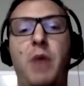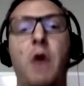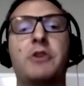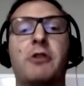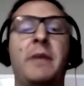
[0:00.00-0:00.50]

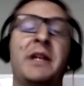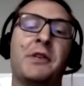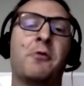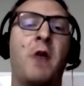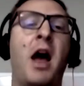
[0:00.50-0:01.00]
poetry means
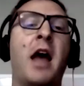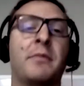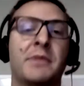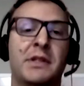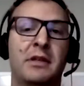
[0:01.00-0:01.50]
it
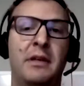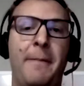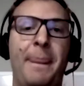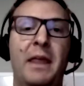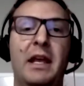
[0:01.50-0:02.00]
rhymes.
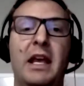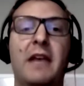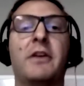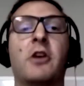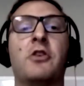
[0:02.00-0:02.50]

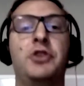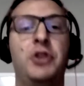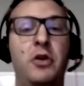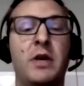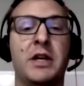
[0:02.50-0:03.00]
If you're
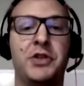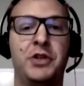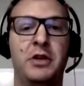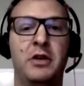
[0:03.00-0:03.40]
Jewish,